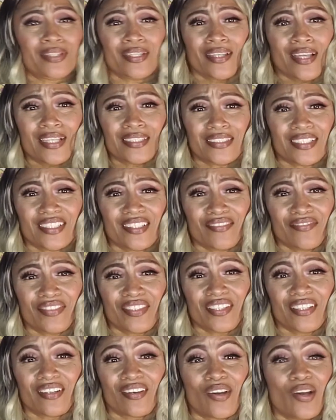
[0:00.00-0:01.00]
thing I said in the
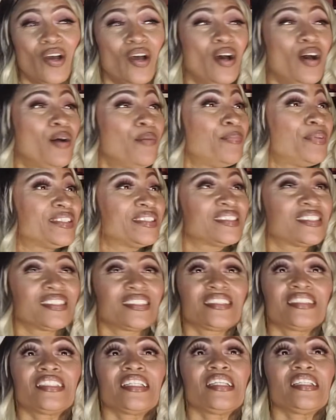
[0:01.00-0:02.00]
video. But to
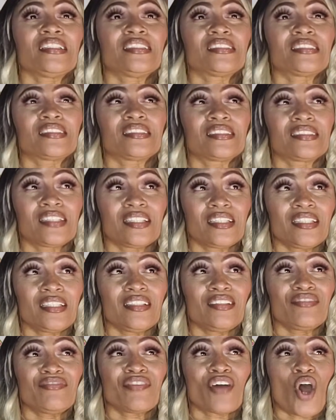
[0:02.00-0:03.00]
see
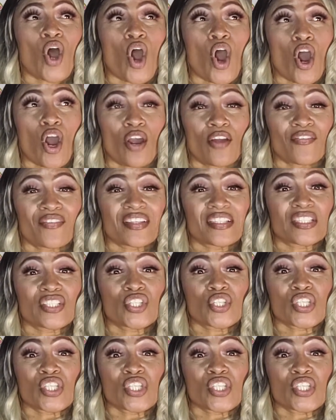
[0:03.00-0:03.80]
Steve Harvey